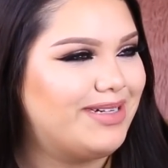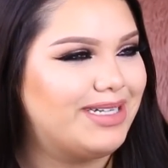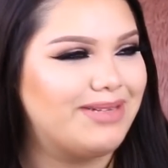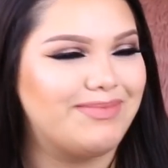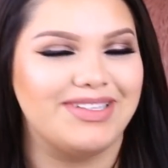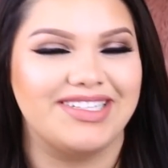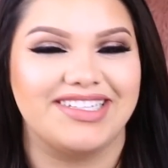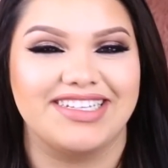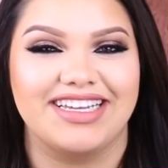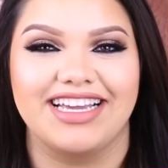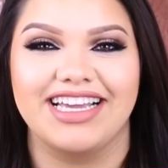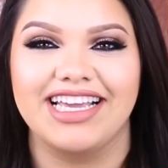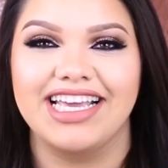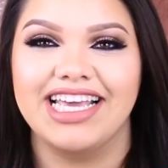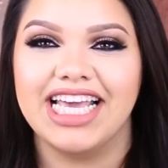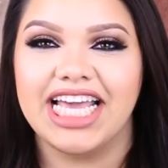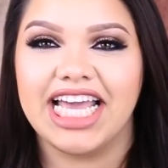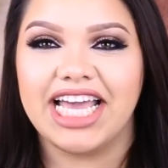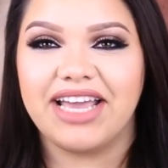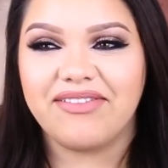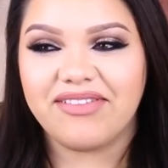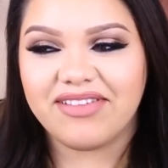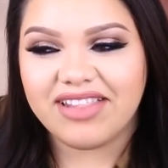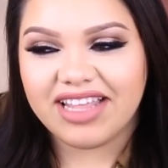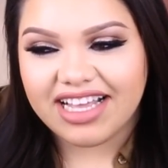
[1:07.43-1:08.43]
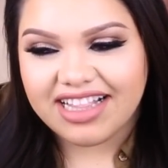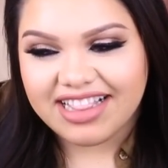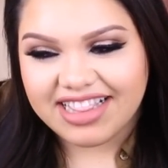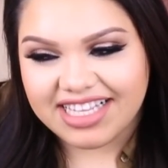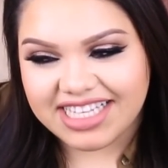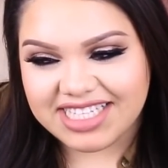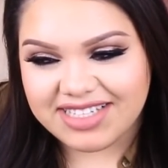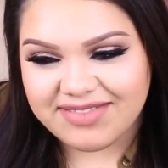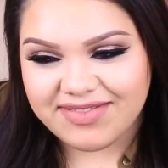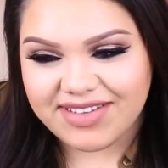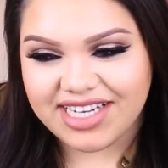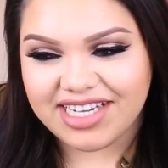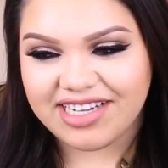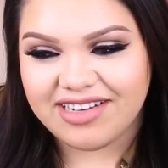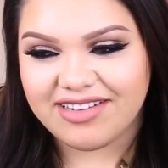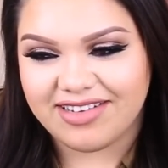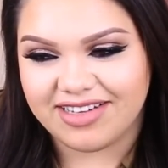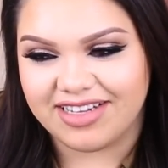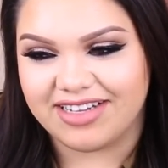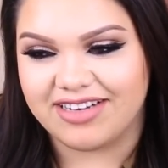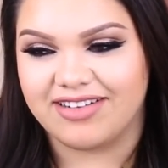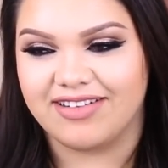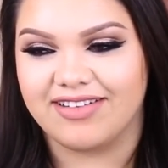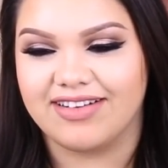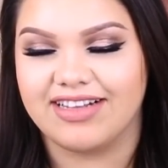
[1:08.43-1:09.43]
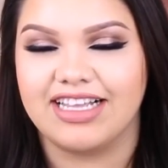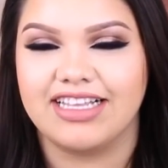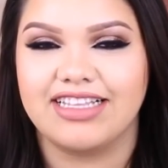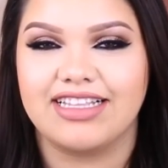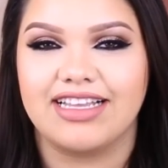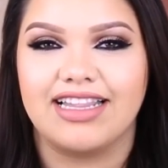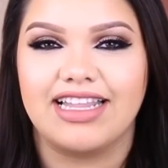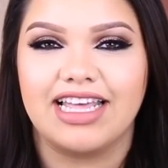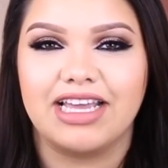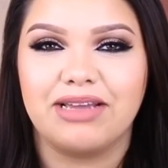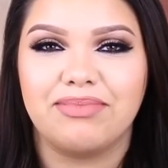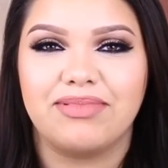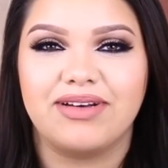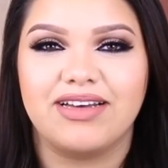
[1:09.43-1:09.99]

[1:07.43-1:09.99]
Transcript: what am I saying? If you like this video, you know, click that like